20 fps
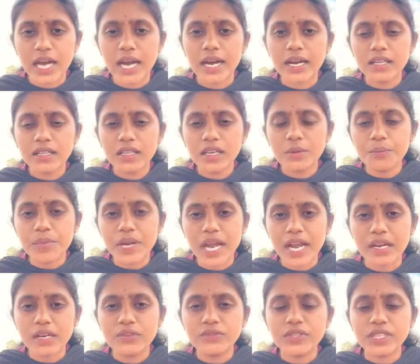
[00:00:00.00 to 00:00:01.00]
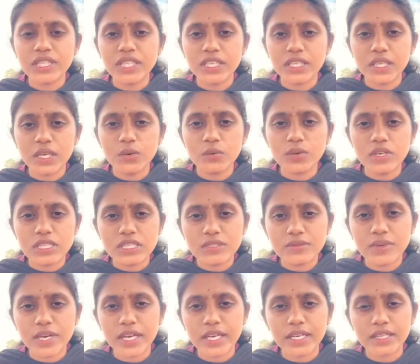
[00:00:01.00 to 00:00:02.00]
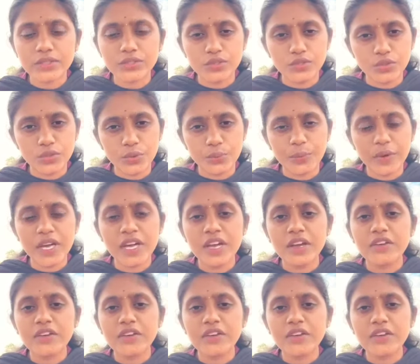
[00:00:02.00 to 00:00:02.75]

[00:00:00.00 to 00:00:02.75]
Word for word: another brand within the Volkswagen Group,